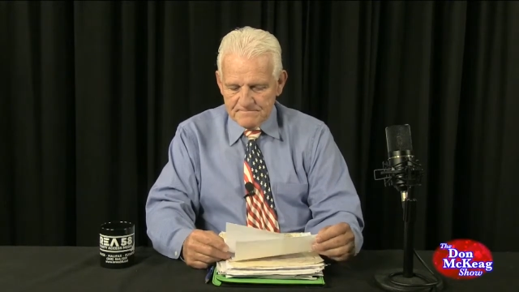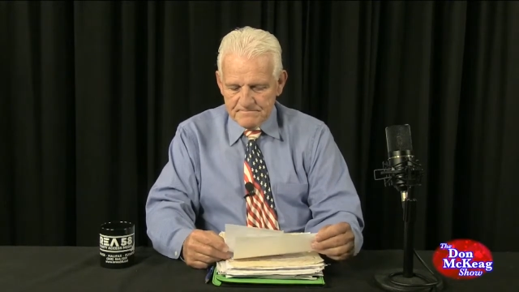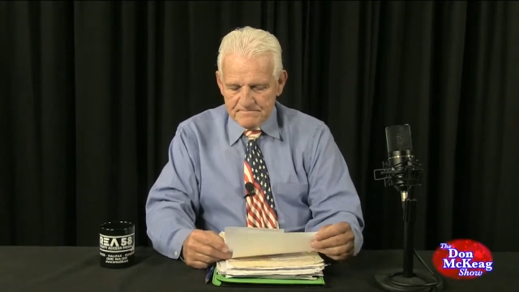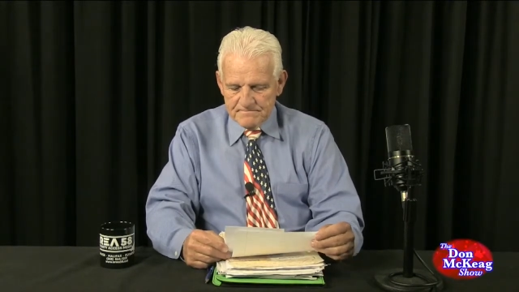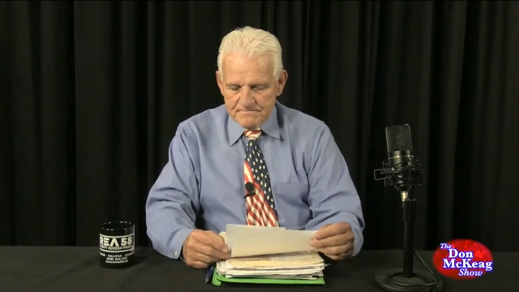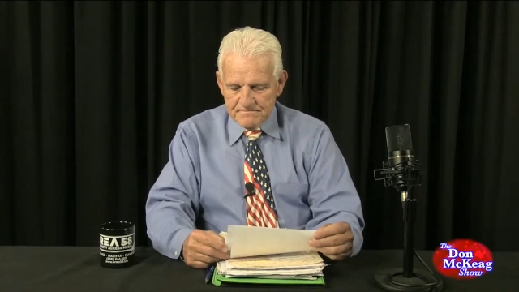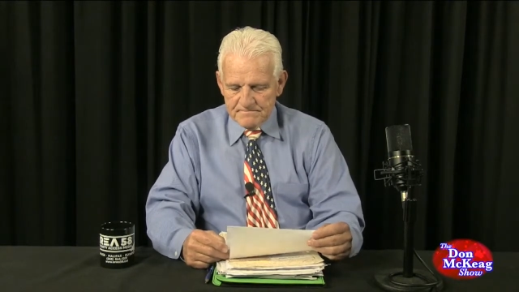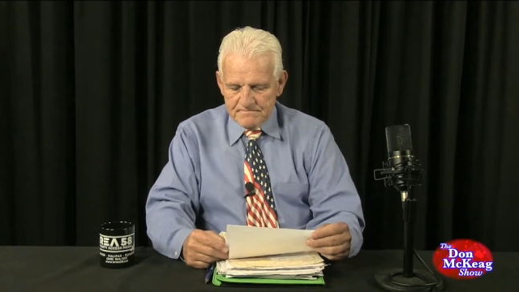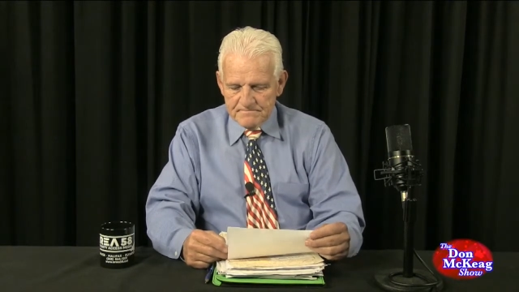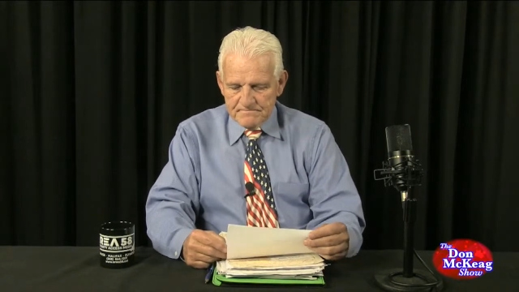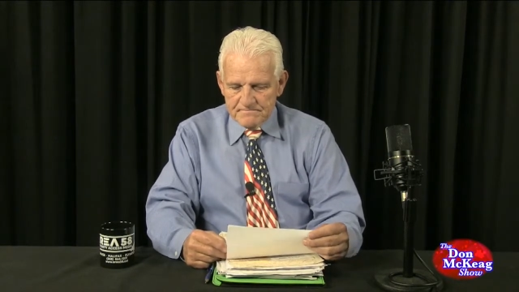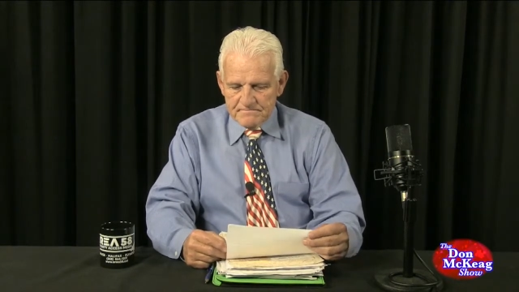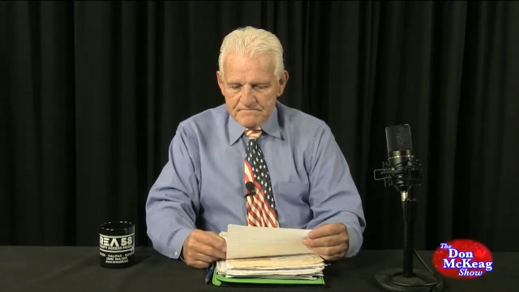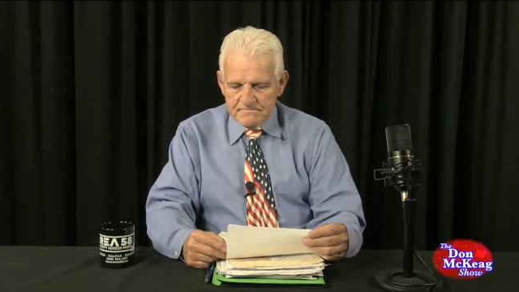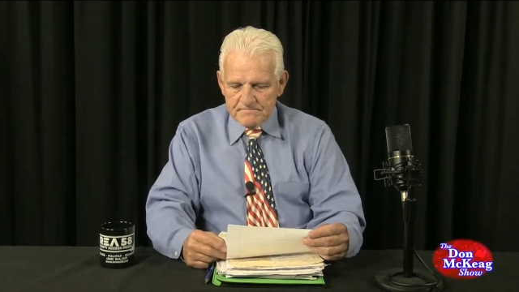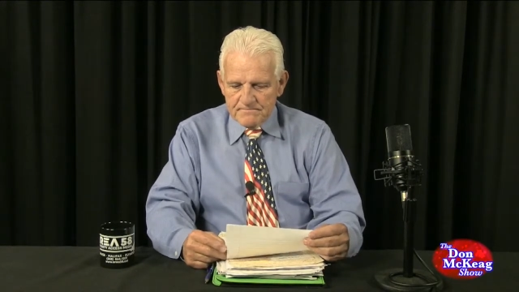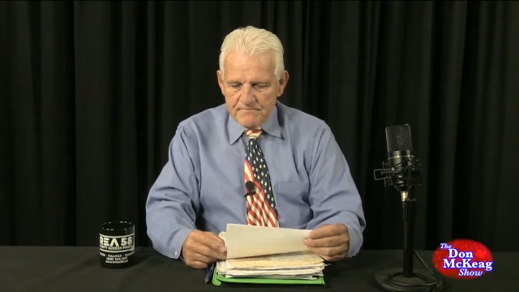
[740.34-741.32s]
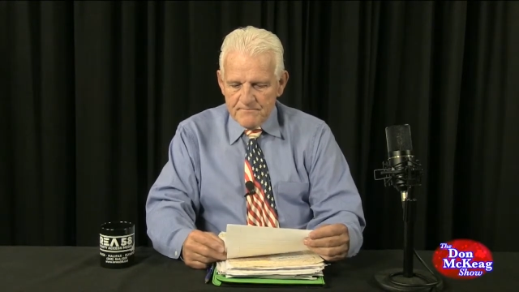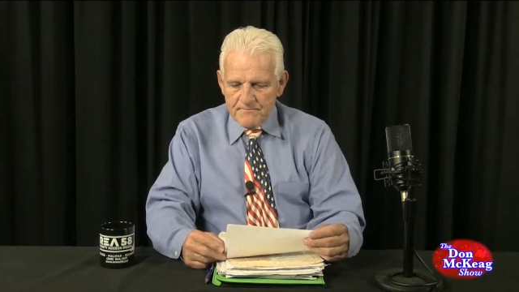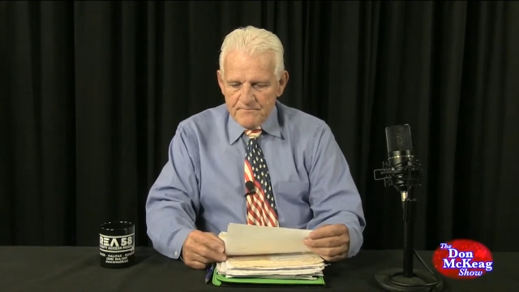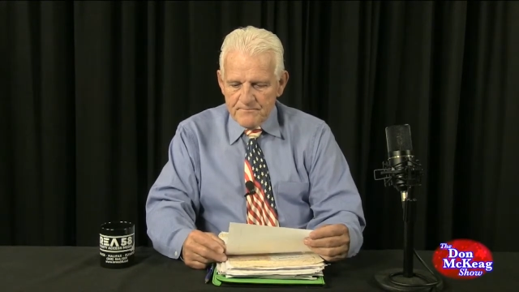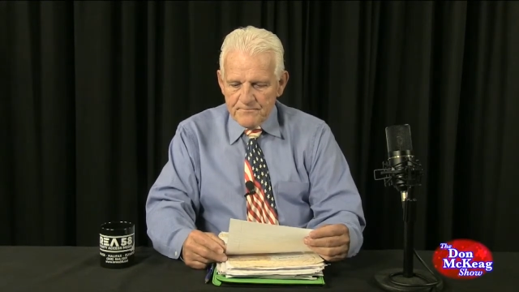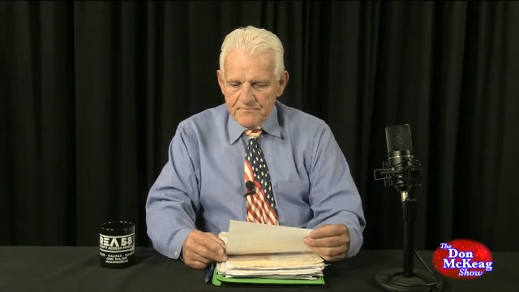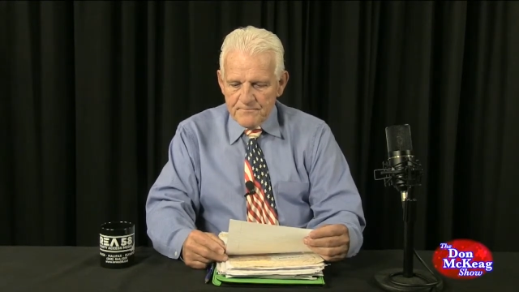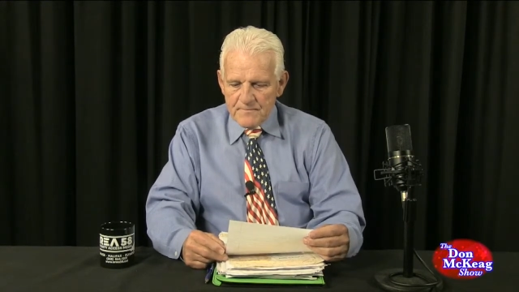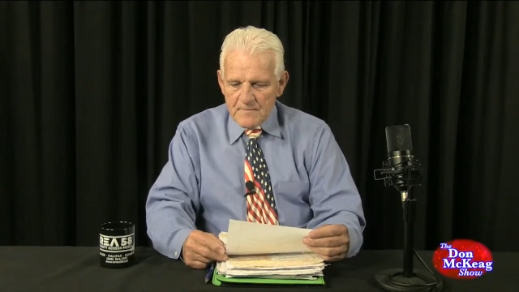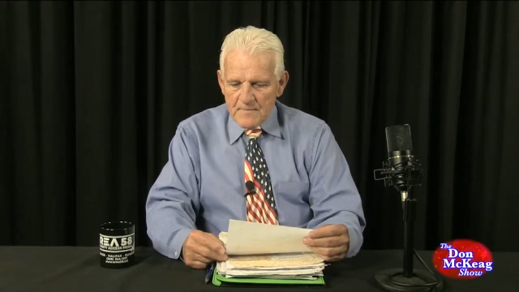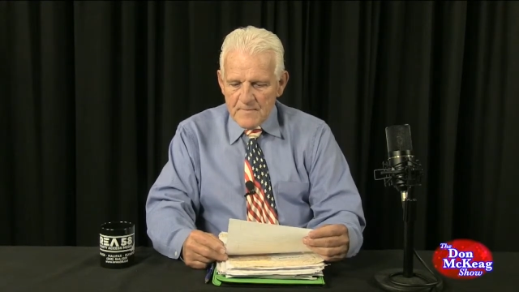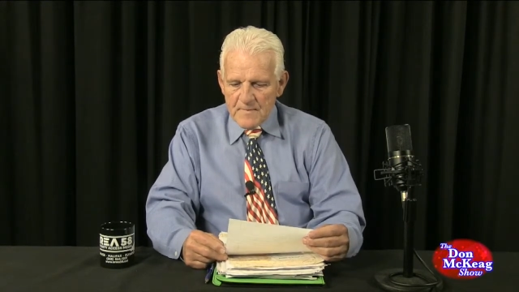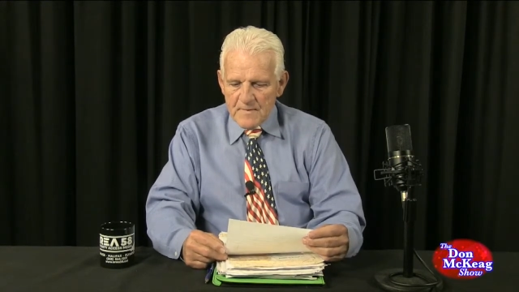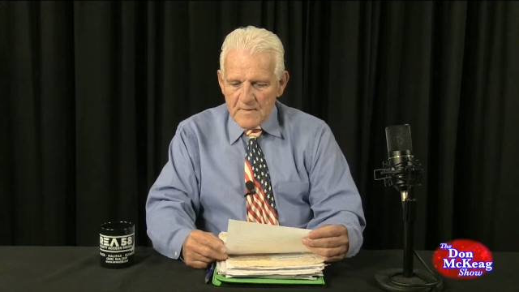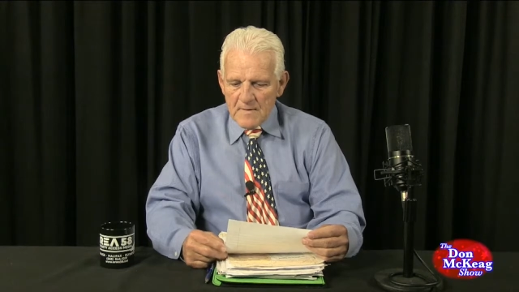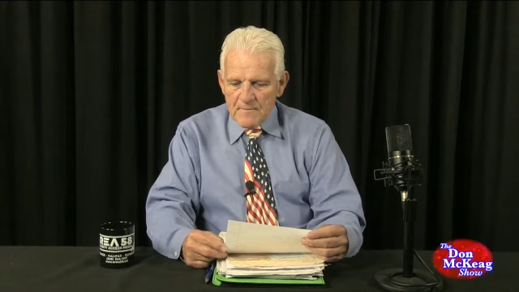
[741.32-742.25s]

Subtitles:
(silence)